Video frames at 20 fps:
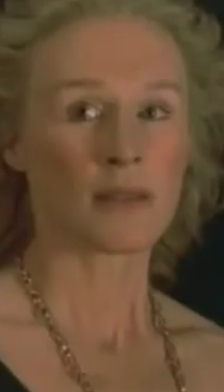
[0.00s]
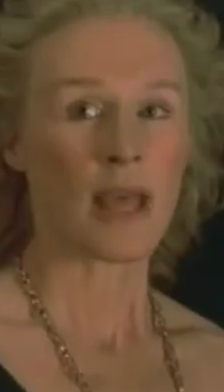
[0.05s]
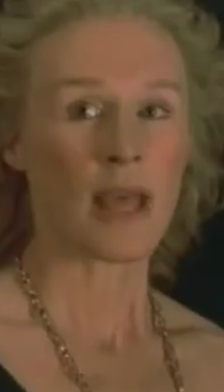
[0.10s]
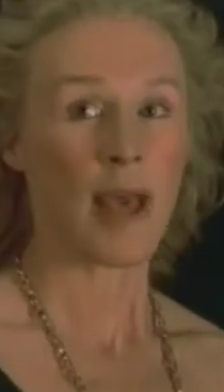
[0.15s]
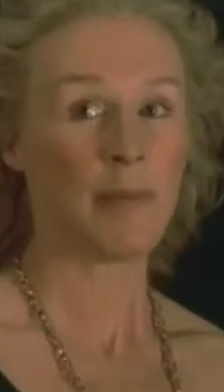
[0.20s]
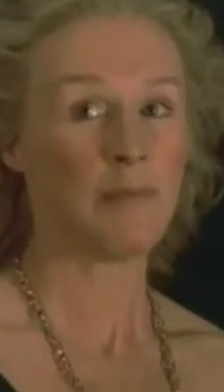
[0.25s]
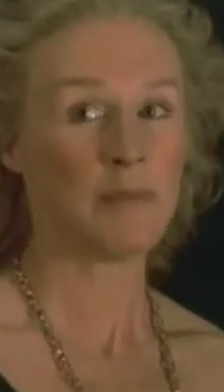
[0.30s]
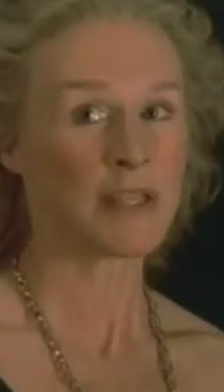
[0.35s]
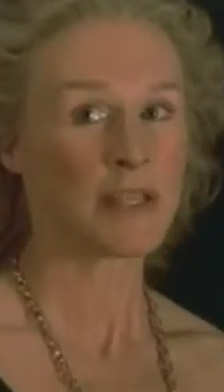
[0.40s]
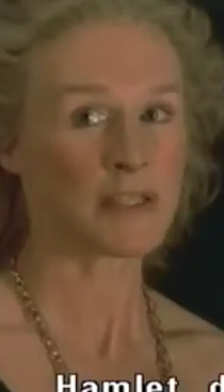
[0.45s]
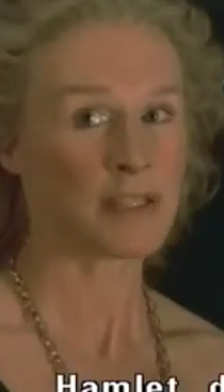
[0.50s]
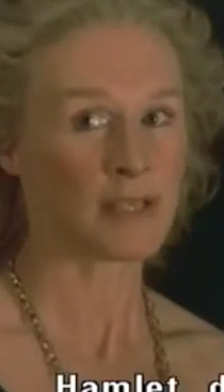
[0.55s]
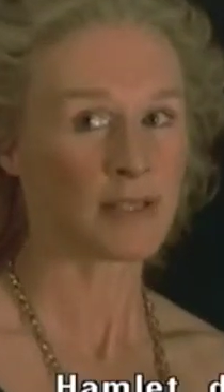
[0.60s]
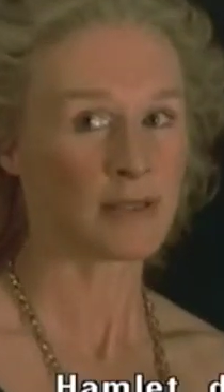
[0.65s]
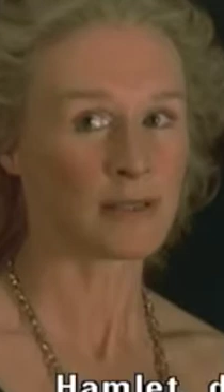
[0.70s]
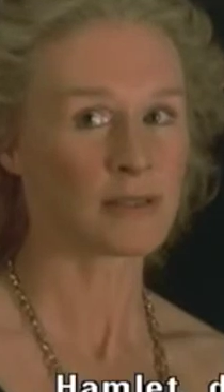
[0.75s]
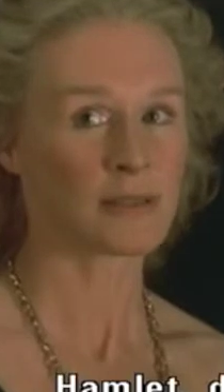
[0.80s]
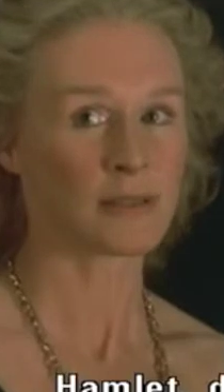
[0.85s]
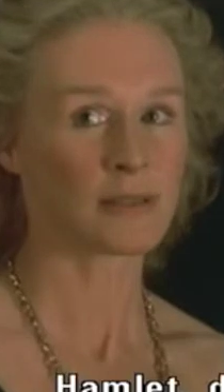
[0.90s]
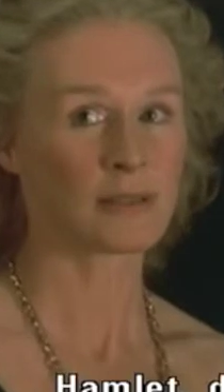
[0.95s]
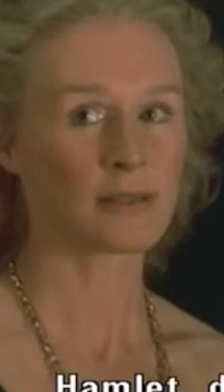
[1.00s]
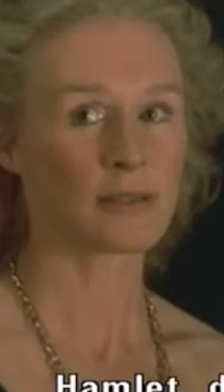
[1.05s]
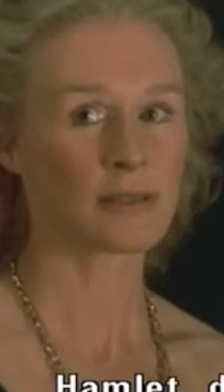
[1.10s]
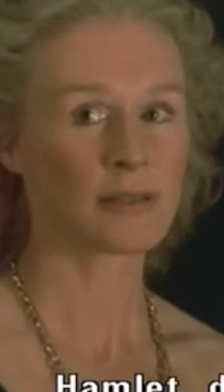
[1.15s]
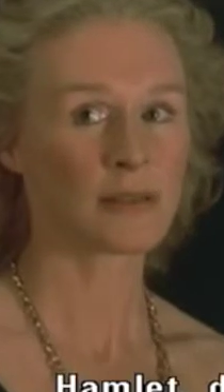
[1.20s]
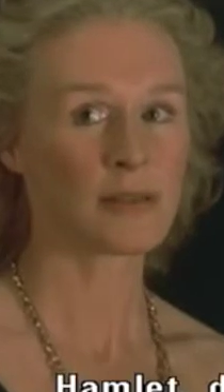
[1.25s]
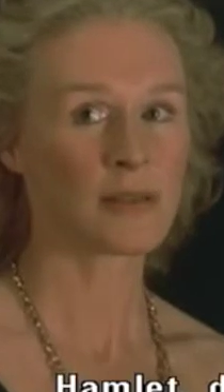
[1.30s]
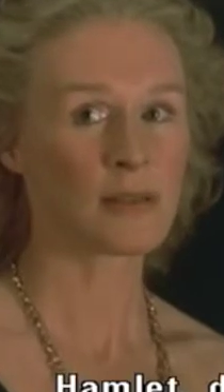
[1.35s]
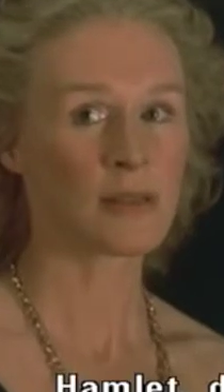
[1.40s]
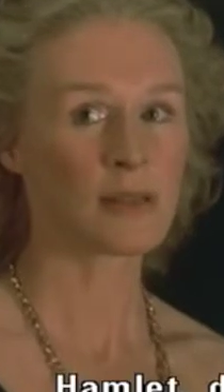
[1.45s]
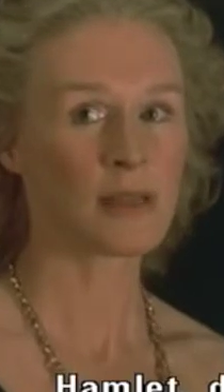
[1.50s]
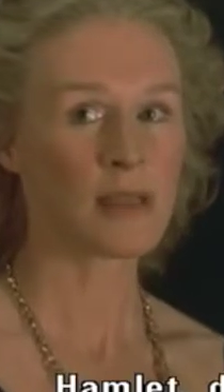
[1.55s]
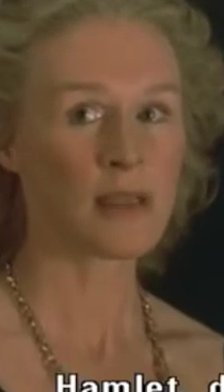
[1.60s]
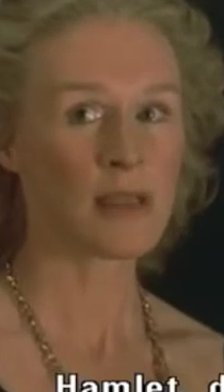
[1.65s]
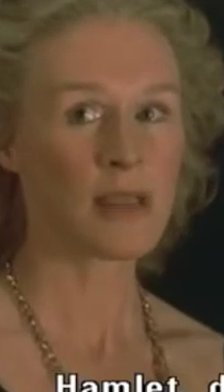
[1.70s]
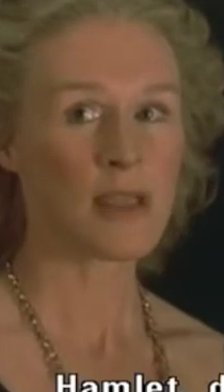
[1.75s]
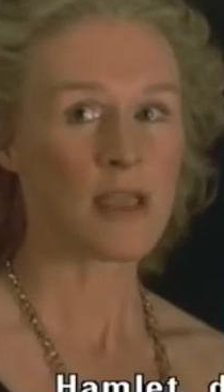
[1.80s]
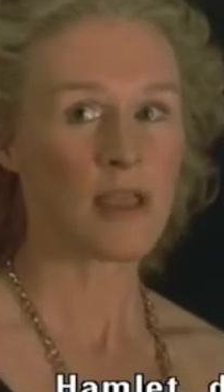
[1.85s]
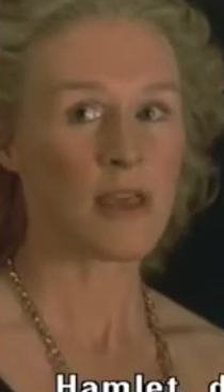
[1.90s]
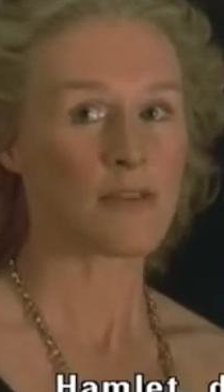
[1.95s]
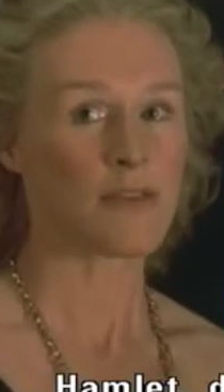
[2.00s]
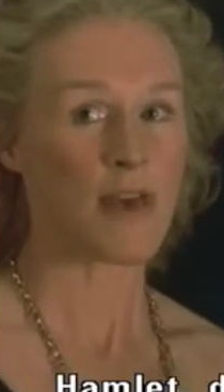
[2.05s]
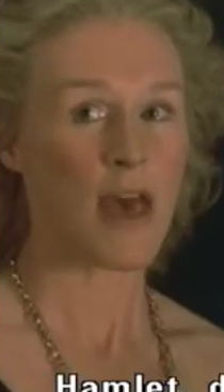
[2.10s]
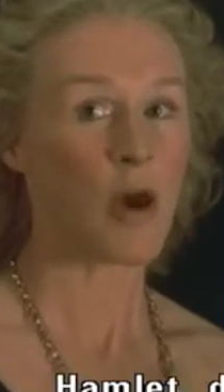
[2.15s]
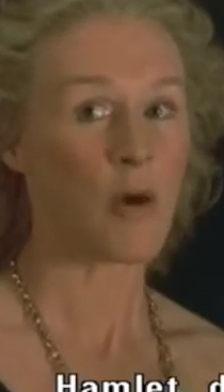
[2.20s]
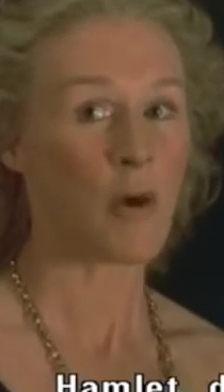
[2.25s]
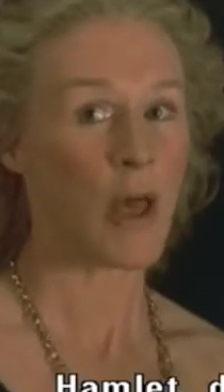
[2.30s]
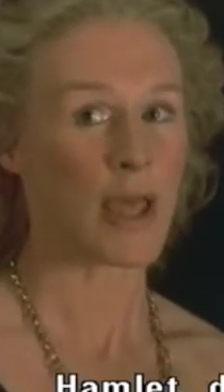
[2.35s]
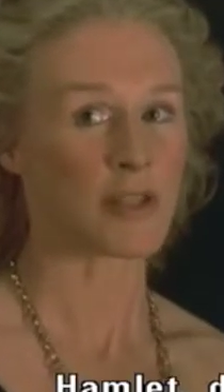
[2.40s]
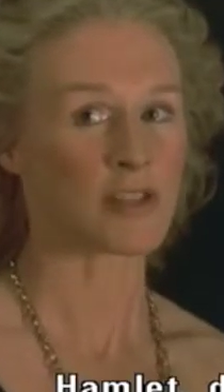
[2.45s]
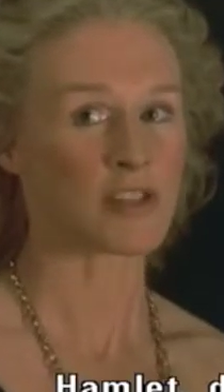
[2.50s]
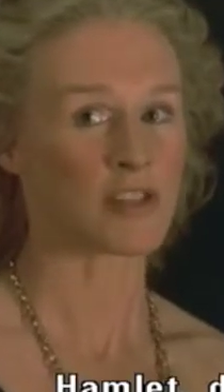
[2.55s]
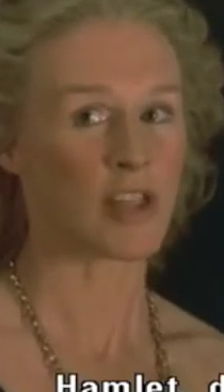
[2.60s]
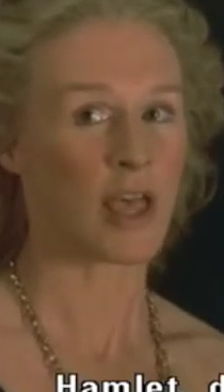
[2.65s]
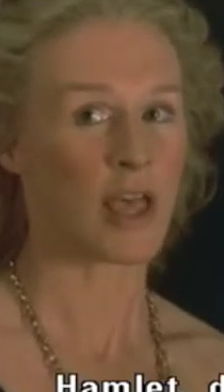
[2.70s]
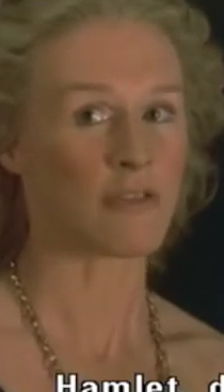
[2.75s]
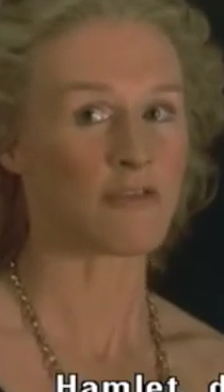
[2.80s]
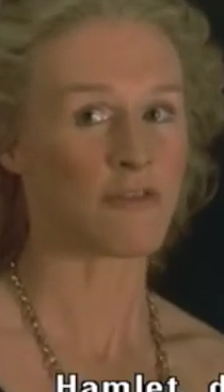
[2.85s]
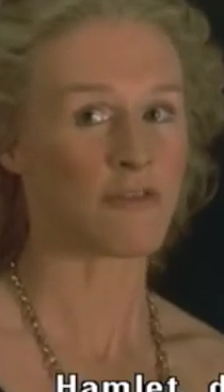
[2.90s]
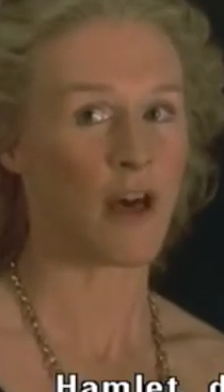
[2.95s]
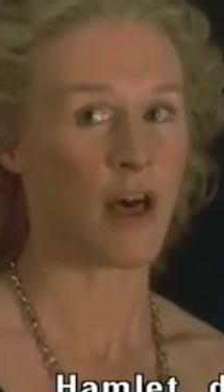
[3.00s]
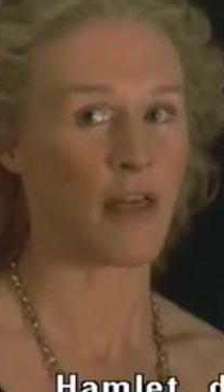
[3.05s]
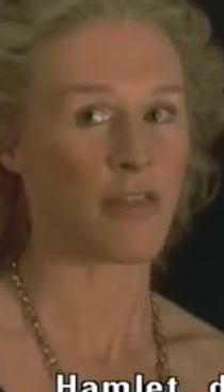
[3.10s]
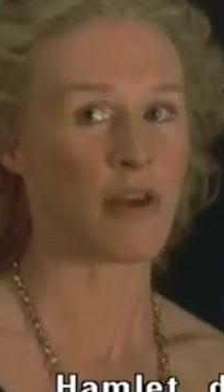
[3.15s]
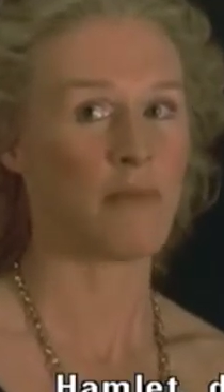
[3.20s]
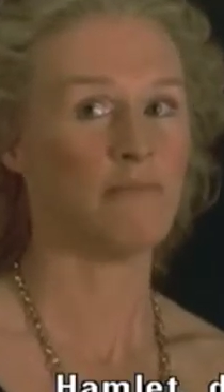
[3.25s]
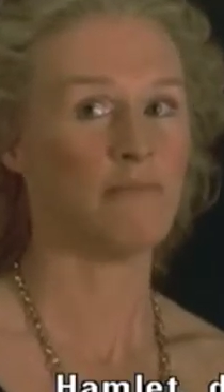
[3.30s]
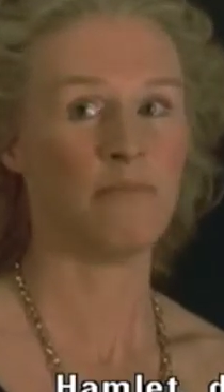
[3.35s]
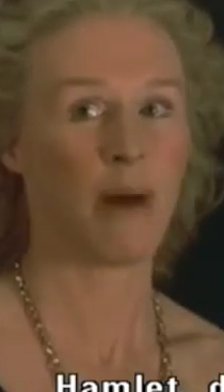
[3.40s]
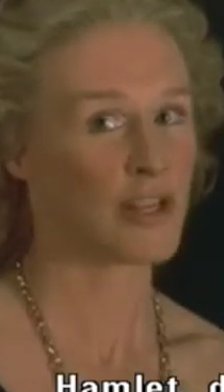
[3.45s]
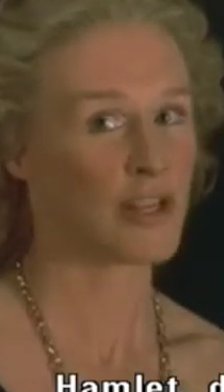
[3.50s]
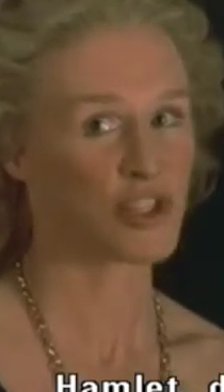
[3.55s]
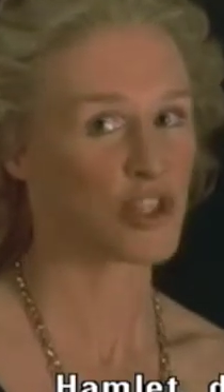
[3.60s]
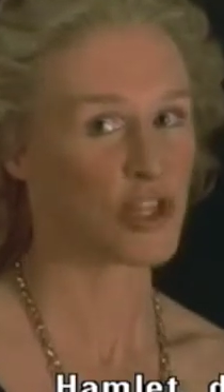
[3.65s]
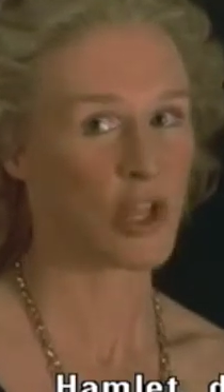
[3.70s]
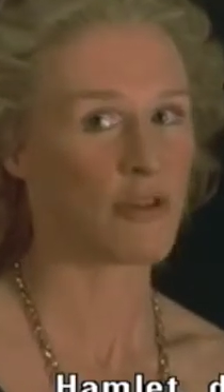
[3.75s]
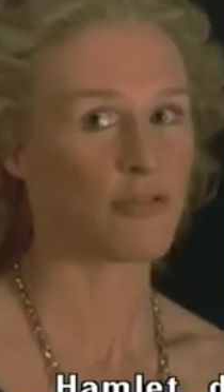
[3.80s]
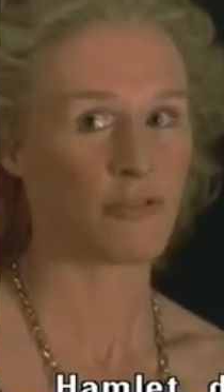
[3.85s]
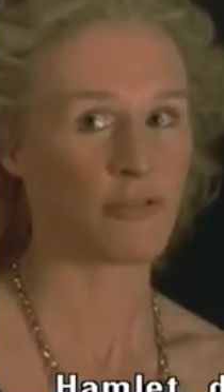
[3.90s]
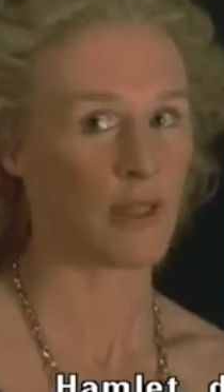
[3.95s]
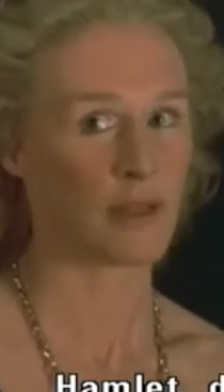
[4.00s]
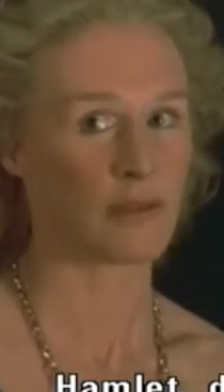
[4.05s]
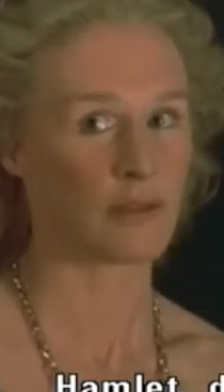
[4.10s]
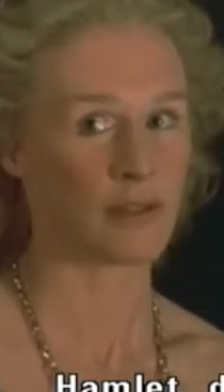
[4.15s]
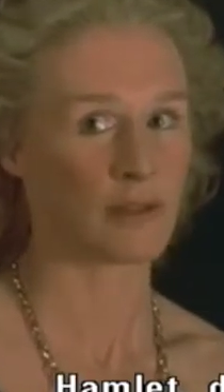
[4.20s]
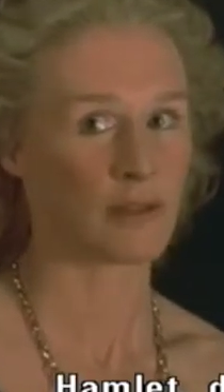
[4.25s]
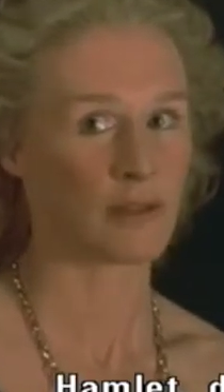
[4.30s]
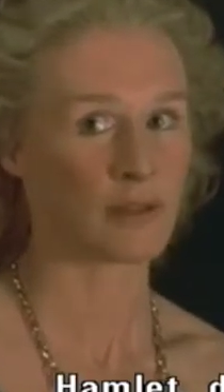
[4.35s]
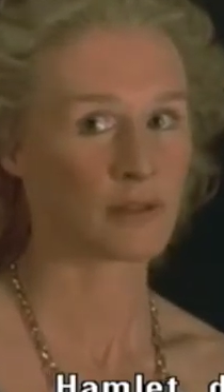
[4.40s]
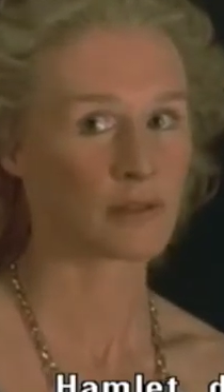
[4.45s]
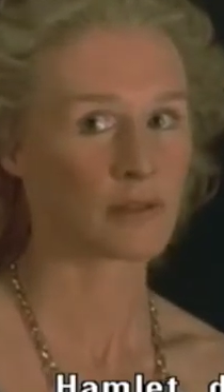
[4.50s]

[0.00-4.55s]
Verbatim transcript: Hamlet, thou hast thy father much offended.